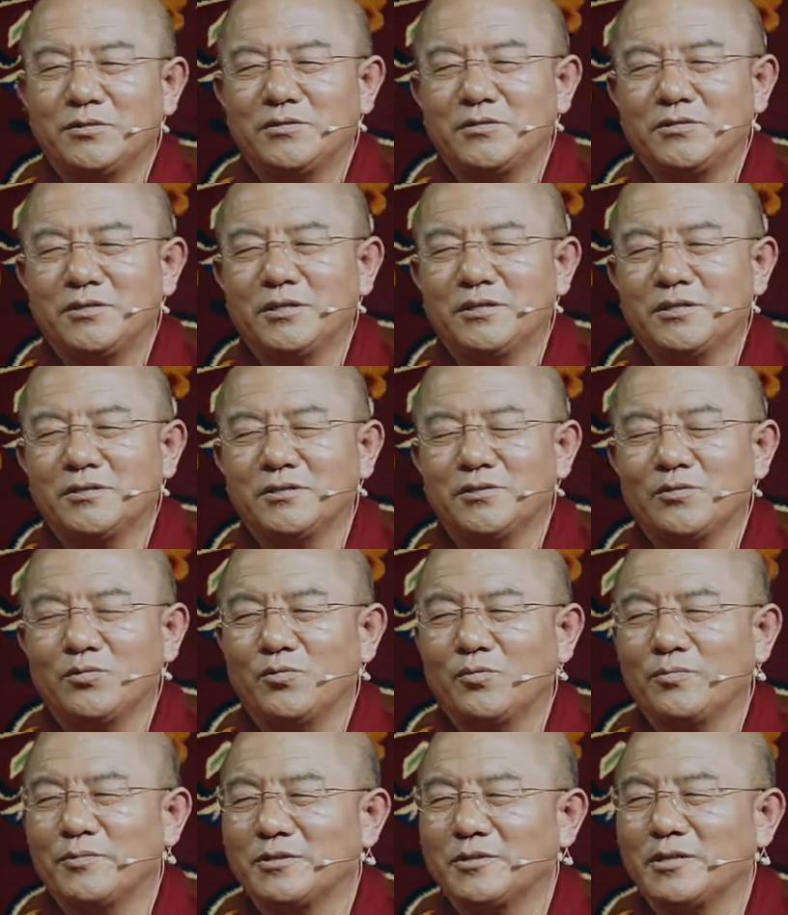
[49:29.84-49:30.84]
or she should
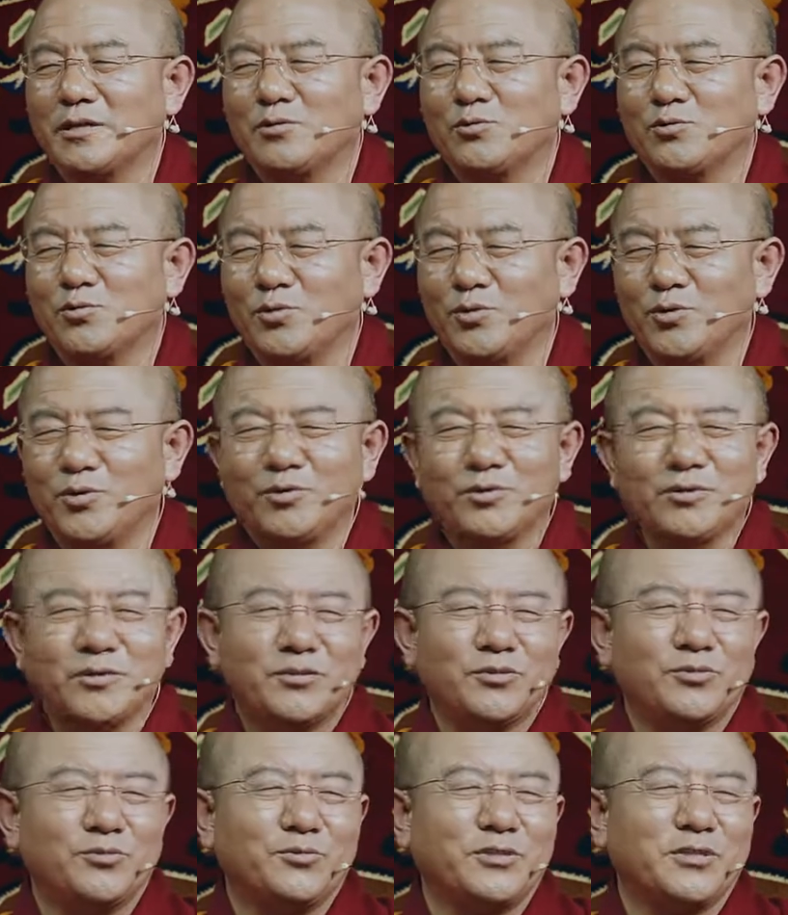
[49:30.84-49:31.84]
look at the body of
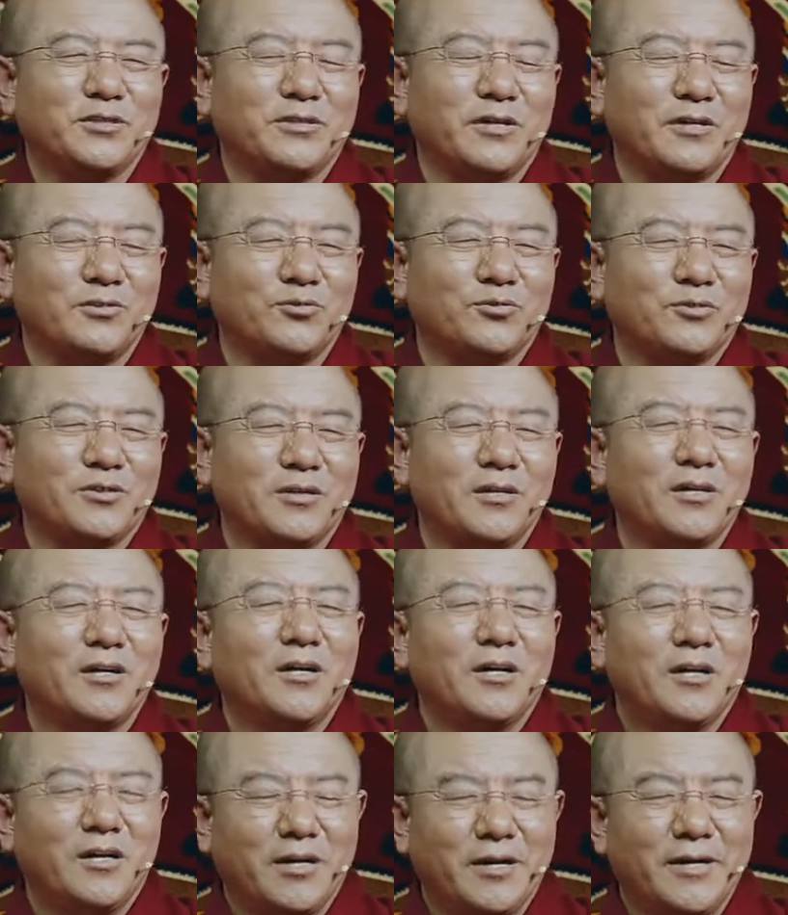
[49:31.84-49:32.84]
Tathagata and
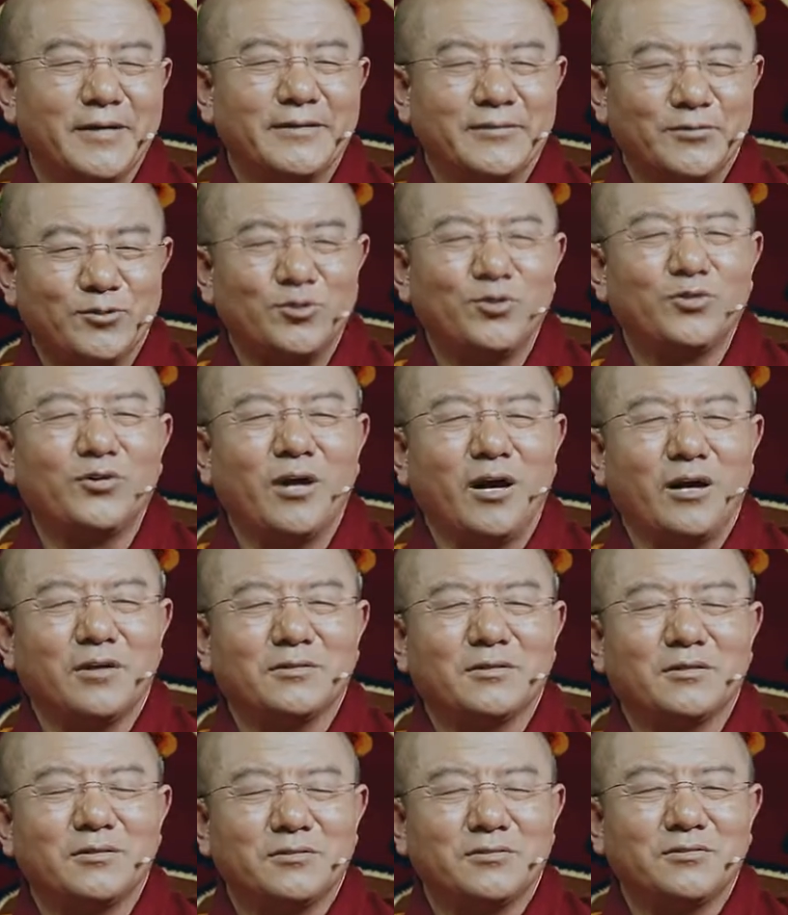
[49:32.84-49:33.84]
then, when
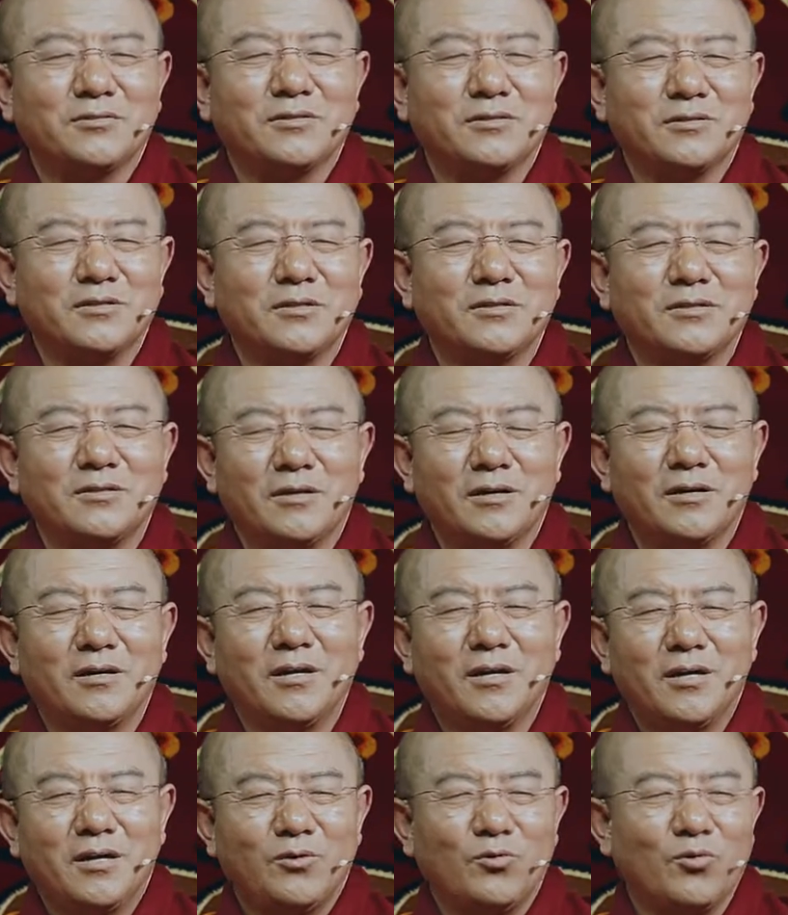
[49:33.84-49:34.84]
listening to the Dharma and so
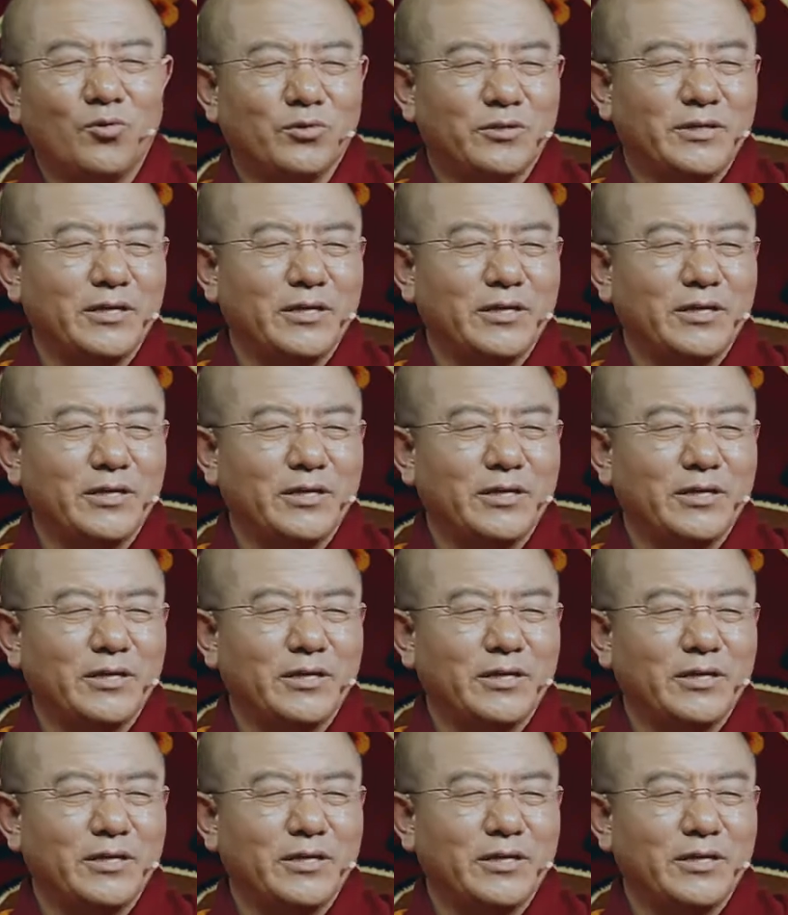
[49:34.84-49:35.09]
forth,